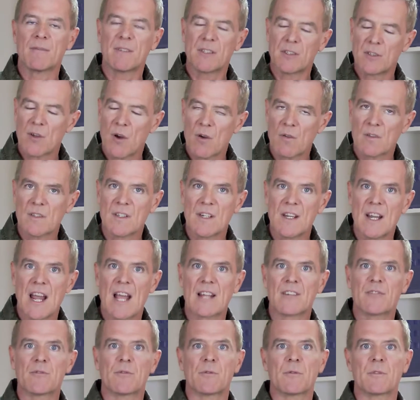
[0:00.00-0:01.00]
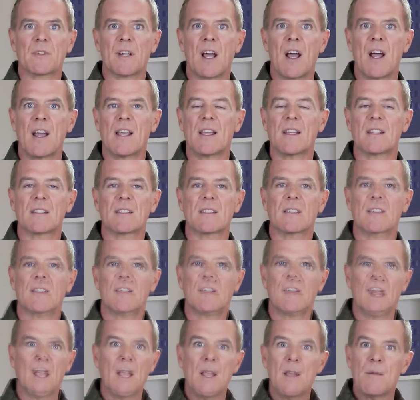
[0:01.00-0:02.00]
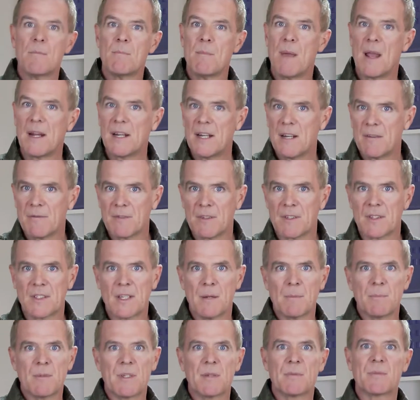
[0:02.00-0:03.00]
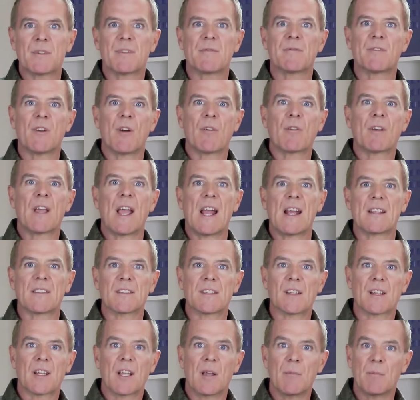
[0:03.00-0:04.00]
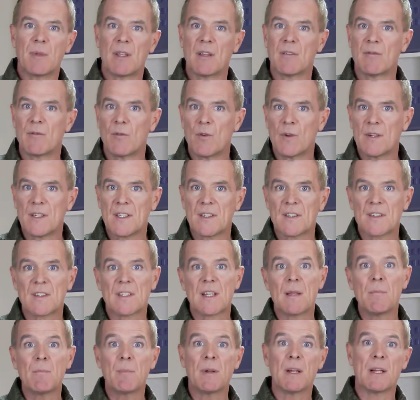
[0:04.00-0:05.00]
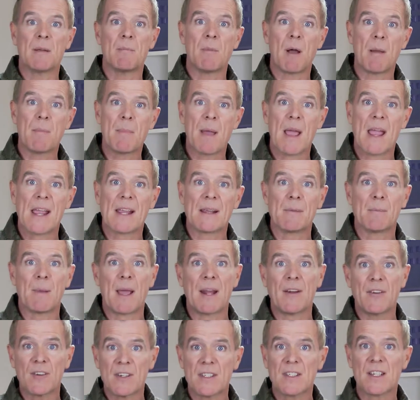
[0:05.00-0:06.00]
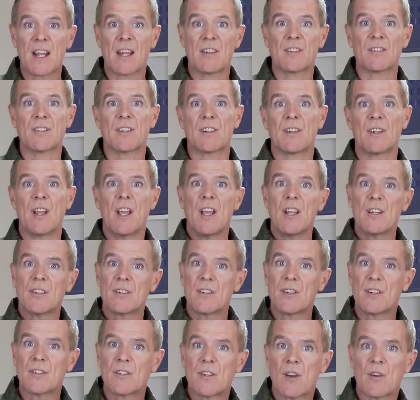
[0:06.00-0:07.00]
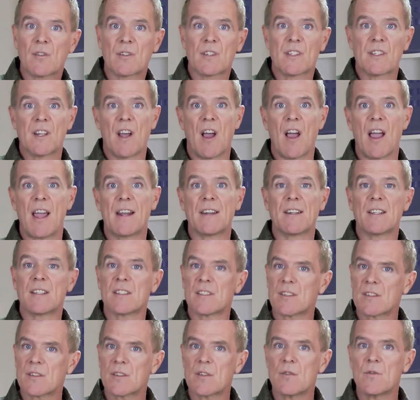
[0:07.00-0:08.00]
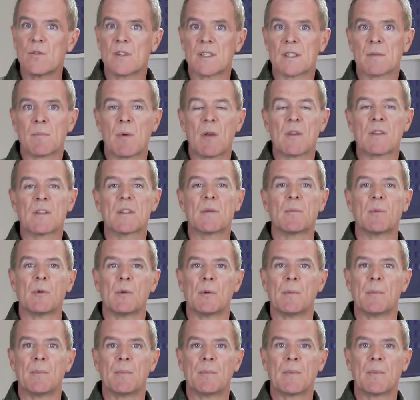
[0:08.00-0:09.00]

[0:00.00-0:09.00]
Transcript: a dog's natural diet. Many of the symptoms of dog cancer can be avoided simply by paying better attention to your dog's diet as soon as possible.